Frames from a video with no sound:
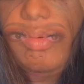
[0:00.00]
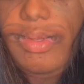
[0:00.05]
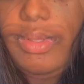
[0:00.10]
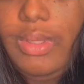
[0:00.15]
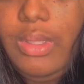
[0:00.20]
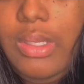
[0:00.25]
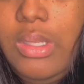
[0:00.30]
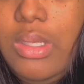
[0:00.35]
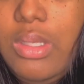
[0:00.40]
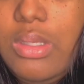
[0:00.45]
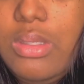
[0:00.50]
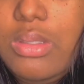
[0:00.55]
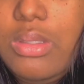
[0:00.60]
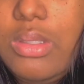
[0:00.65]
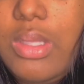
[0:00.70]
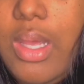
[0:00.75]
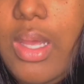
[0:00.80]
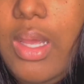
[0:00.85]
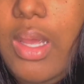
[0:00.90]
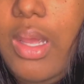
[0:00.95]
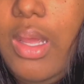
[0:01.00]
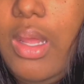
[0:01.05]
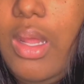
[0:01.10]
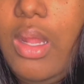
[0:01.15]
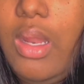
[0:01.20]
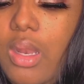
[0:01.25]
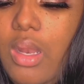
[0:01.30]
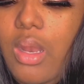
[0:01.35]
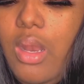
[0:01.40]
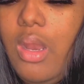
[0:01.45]
This,
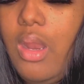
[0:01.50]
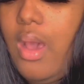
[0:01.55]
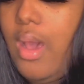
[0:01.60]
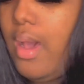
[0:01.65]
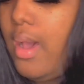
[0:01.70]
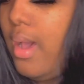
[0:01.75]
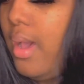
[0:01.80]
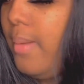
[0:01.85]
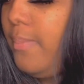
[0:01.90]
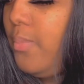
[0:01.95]
and I'm